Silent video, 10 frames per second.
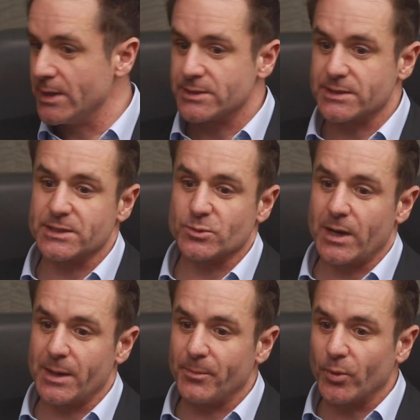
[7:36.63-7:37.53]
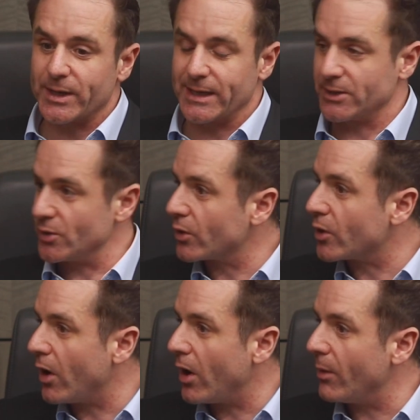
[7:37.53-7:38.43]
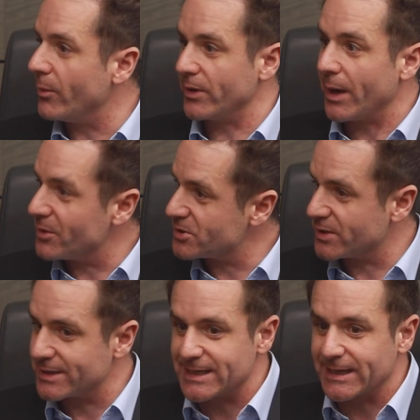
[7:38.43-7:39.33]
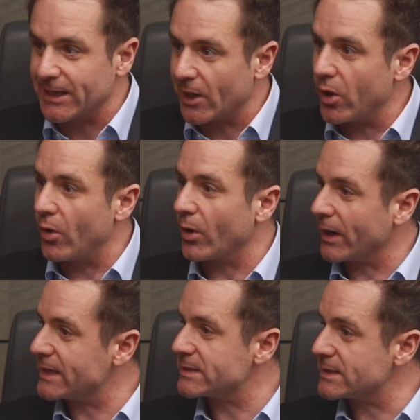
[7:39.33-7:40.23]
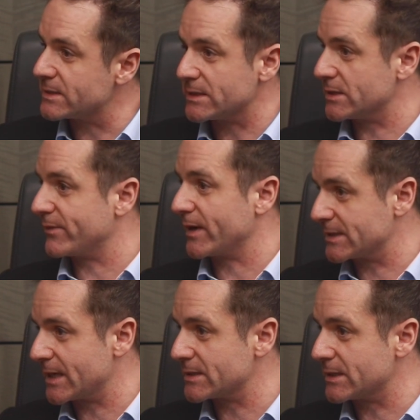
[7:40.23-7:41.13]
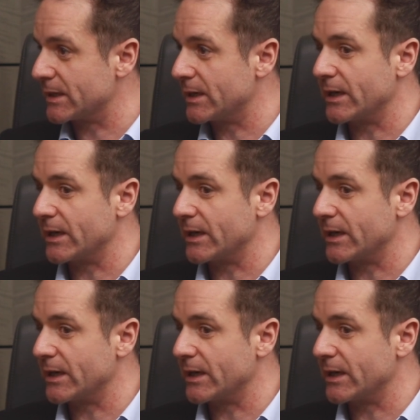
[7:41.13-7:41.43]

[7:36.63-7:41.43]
So this is why Booking.com and Amazon are taking long leases. This is fantastic.